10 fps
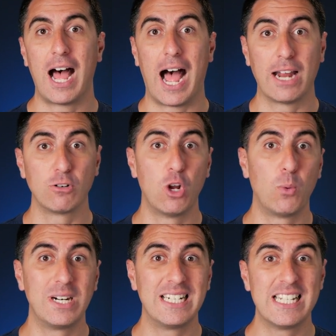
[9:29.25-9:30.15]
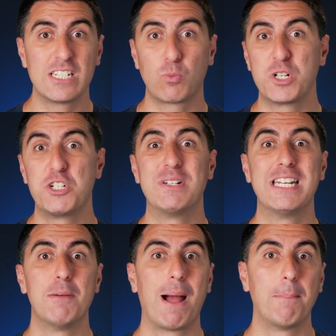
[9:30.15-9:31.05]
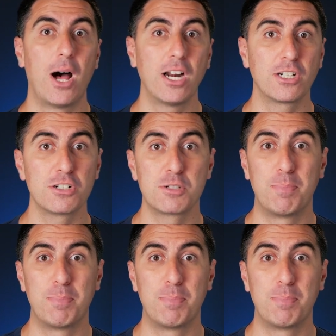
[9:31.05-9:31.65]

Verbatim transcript: I don't know what it is, what you did to my monitors,